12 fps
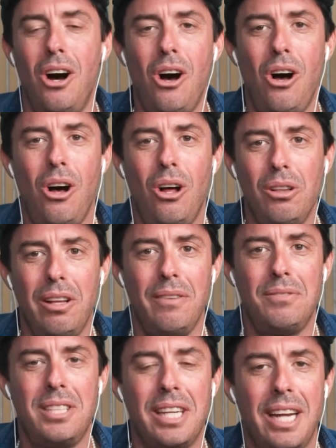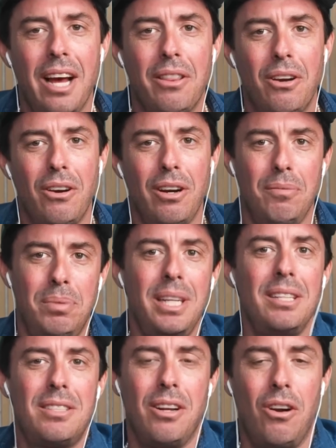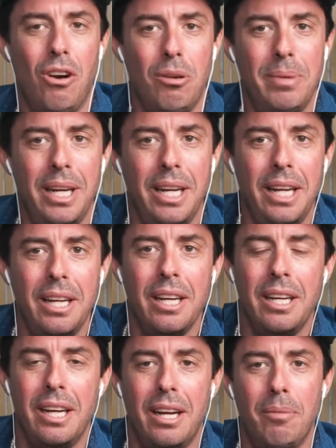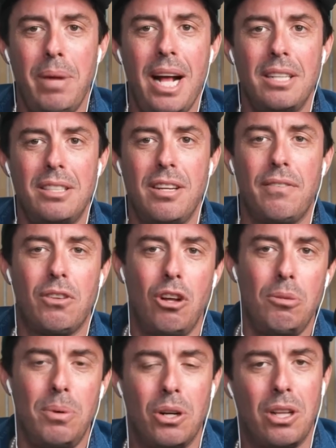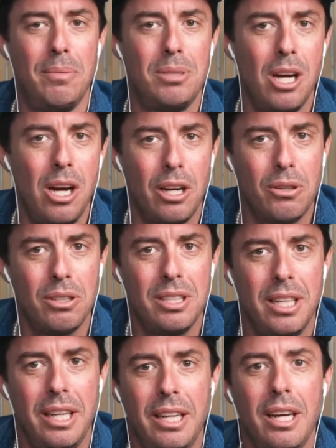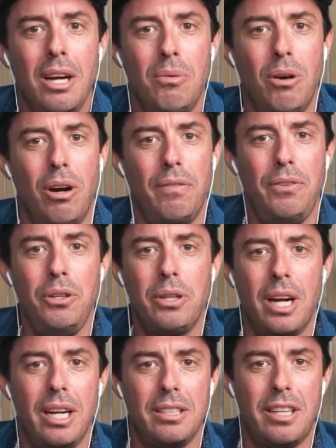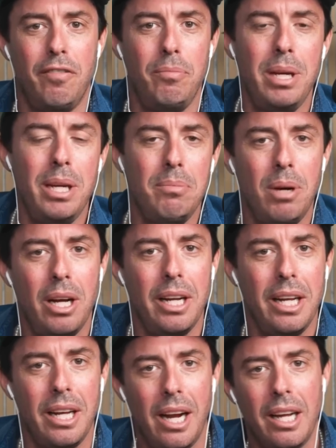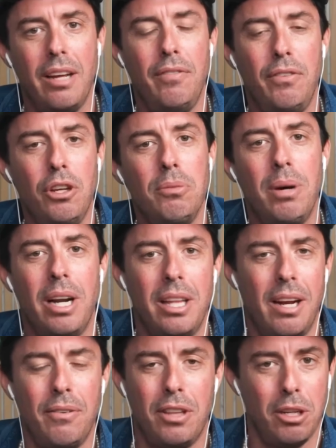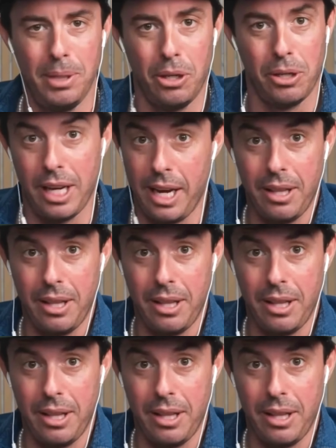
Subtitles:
all live together in peace and harmony in a massive global kleptocracy where if you guys give me money and I give you money, then everything will be okay.